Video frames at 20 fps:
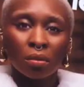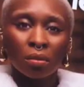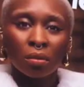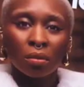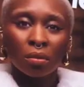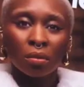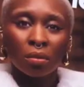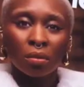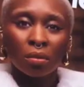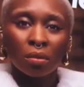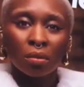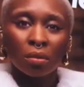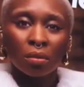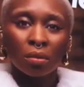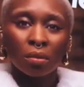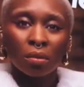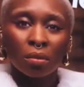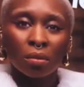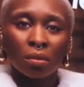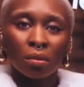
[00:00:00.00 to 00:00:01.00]

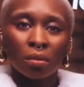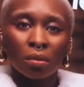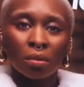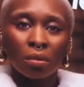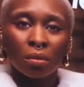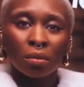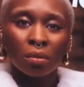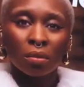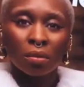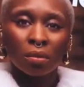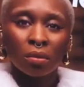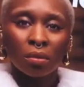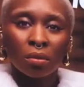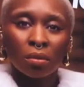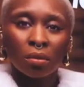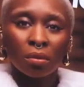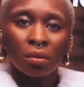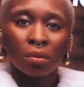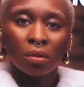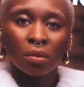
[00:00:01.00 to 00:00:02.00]

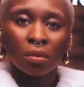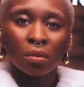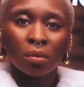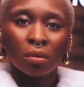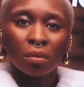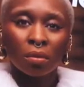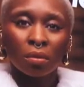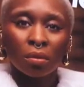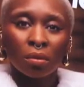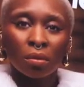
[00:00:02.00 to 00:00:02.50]
[no speech]